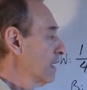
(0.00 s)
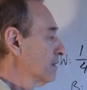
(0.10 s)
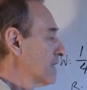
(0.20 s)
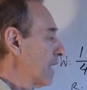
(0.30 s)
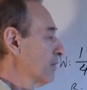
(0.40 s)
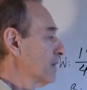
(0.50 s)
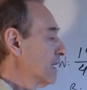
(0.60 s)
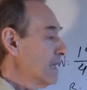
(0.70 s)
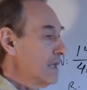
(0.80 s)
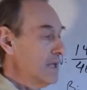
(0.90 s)
Now,
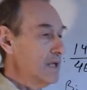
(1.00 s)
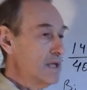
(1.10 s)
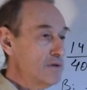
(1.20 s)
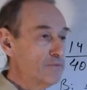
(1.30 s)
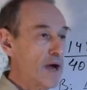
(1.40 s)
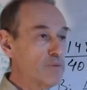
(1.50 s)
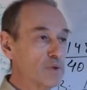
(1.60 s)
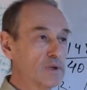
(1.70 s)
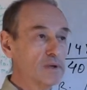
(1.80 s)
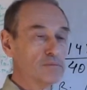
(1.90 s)
if I
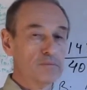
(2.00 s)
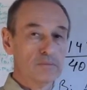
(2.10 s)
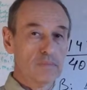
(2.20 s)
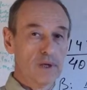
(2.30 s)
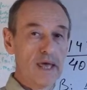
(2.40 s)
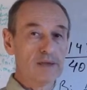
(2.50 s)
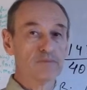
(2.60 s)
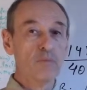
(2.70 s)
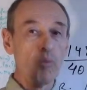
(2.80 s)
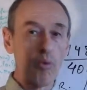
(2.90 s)
will
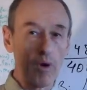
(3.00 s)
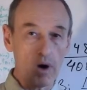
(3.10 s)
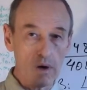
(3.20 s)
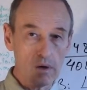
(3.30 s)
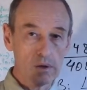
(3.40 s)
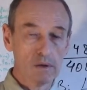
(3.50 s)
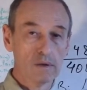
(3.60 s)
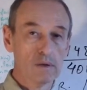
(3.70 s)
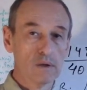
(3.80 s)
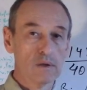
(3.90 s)
get more
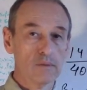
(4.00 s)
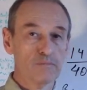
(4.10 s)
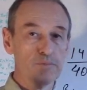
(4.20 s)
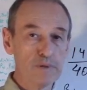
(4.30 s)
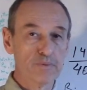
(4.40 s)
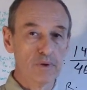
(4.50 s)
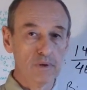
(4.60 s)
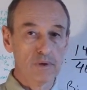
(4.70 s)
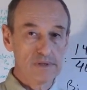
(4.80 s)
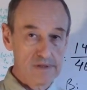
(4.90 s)

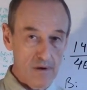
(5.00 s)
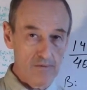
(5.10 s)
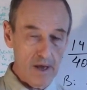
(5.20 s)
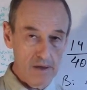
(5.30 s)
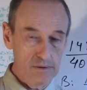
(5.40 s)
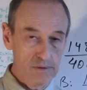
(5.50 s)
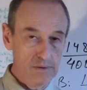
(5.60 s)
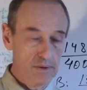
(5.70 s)
people surveyed,